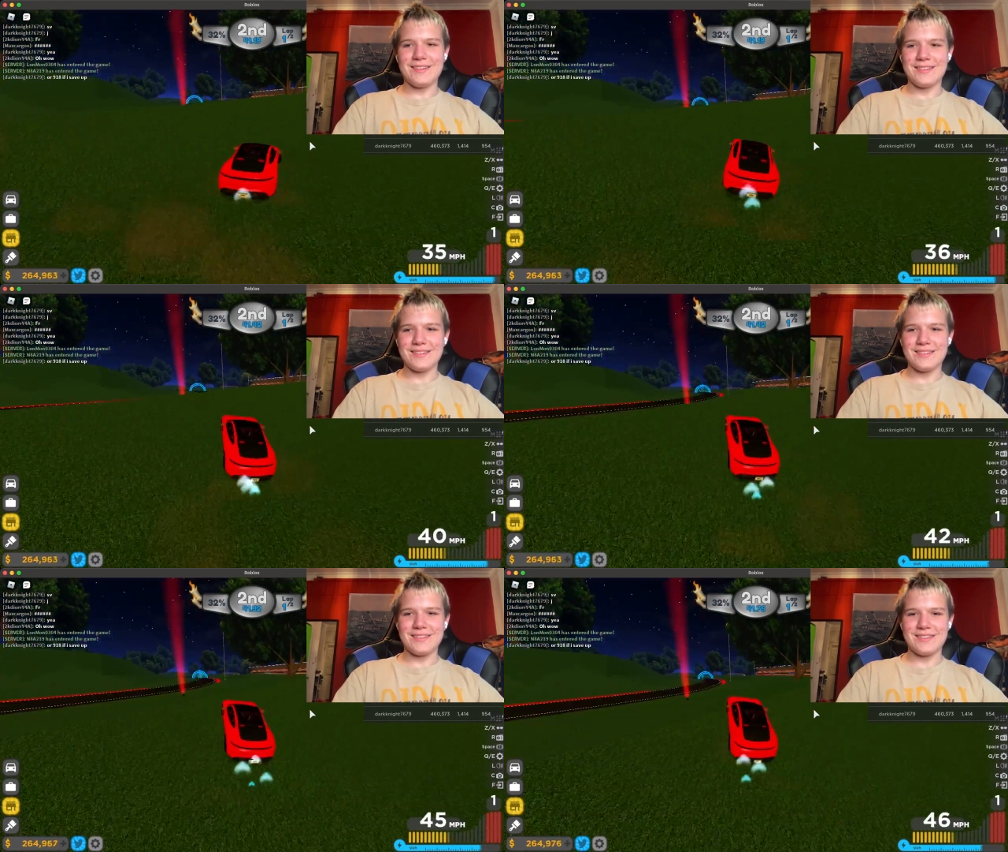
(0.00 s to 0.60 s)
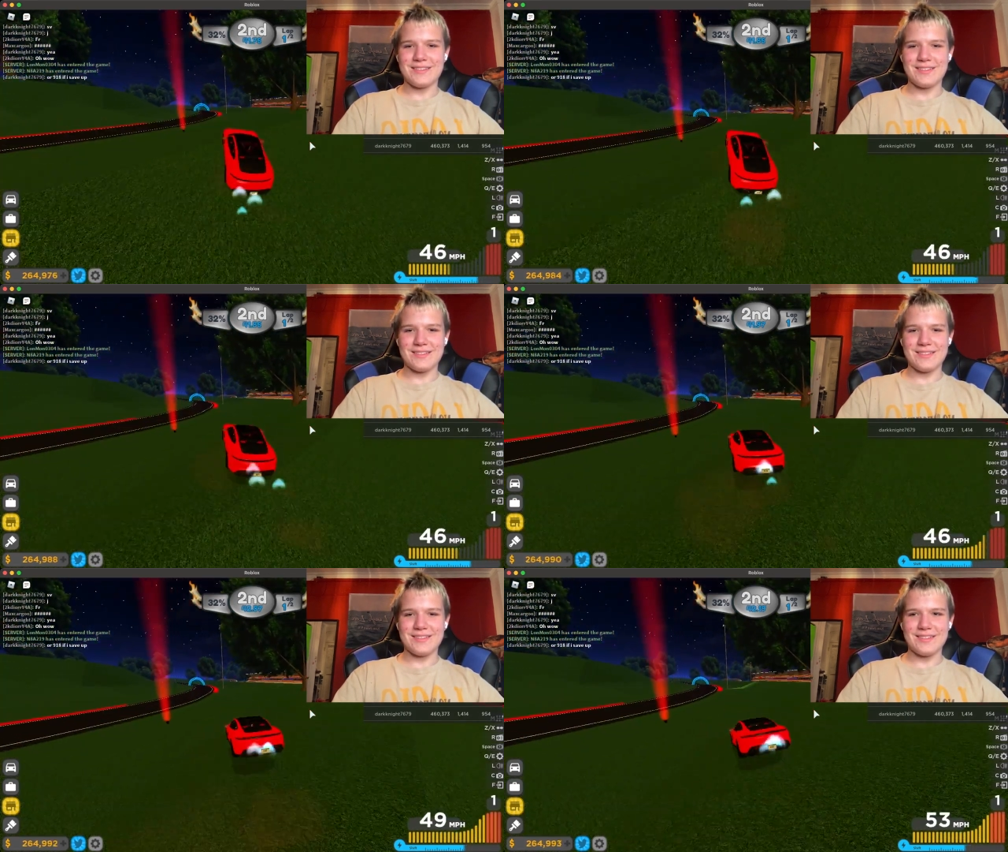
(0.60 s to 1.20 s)

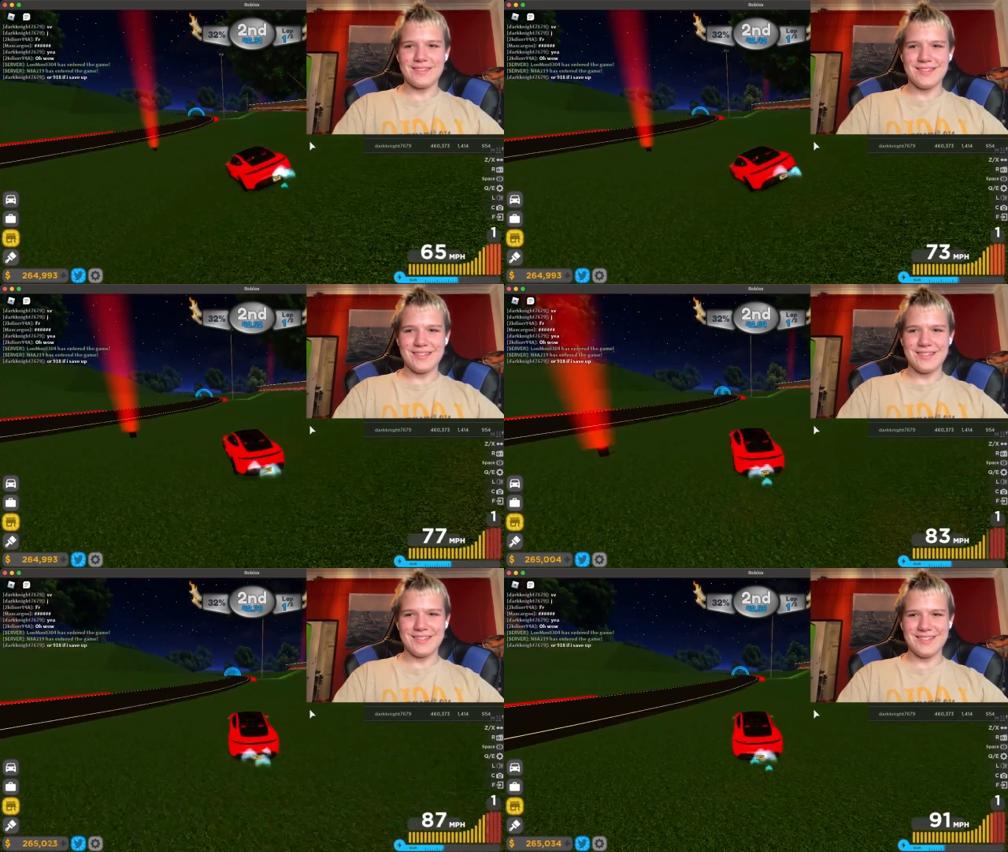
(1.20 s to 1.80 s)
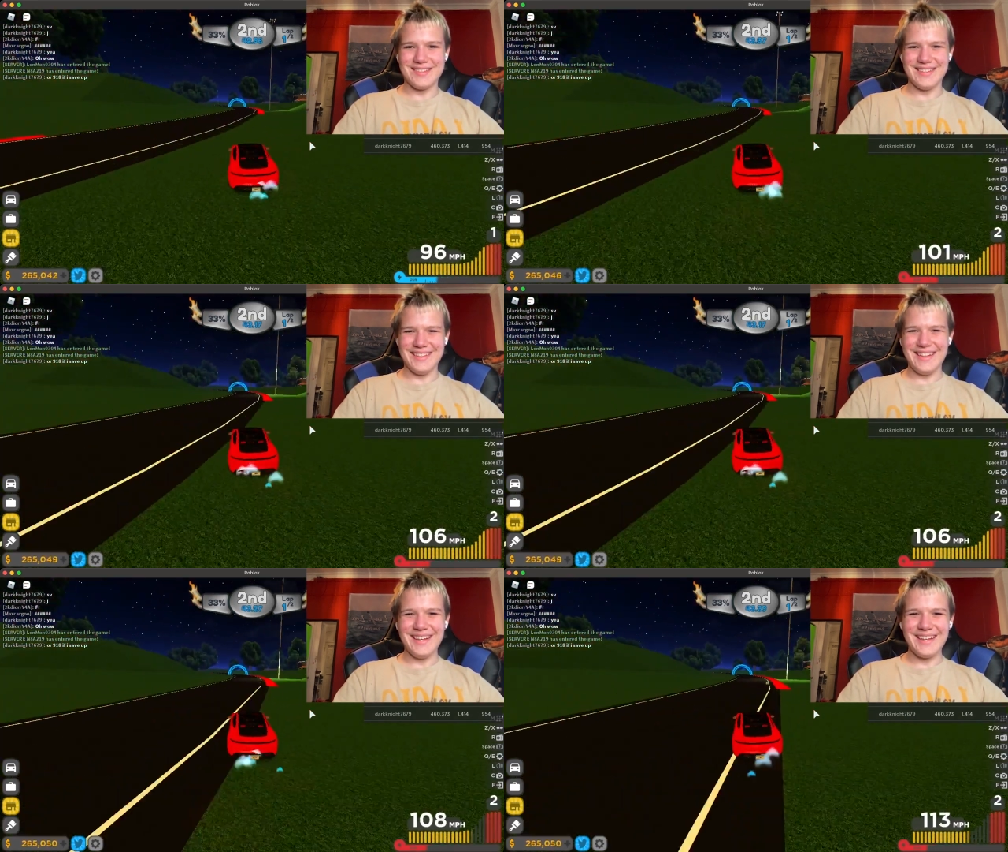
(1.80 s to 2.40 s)

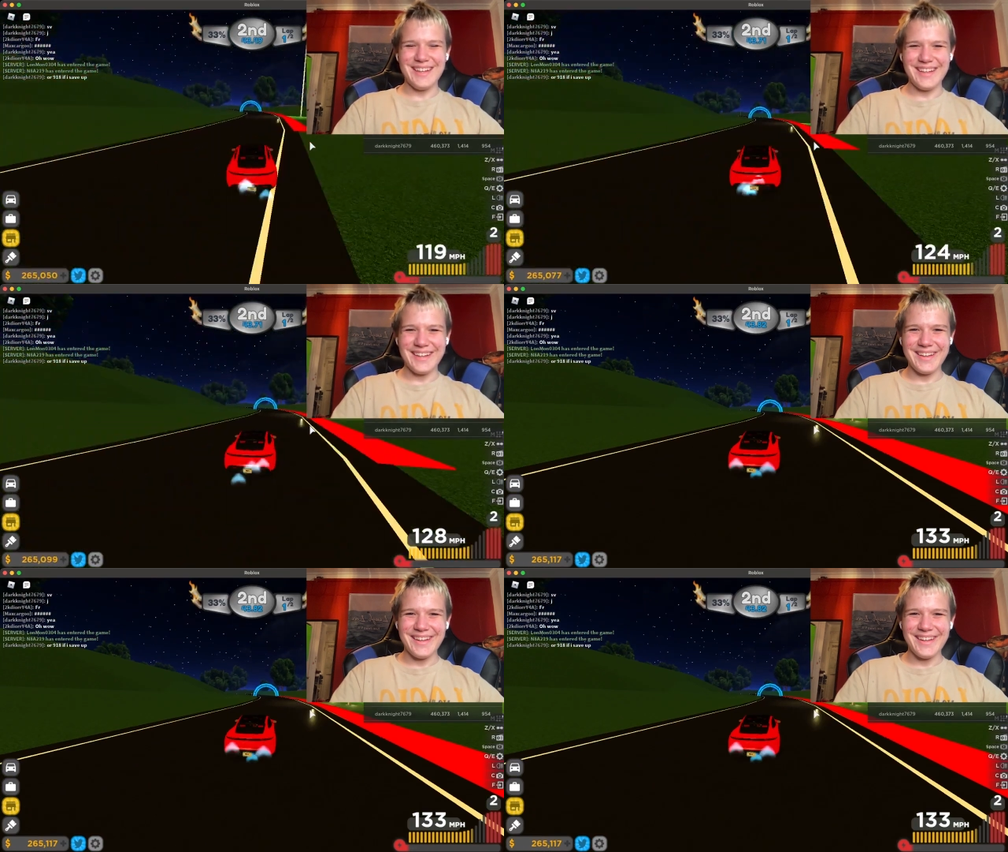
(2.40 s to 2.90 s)
[no speech]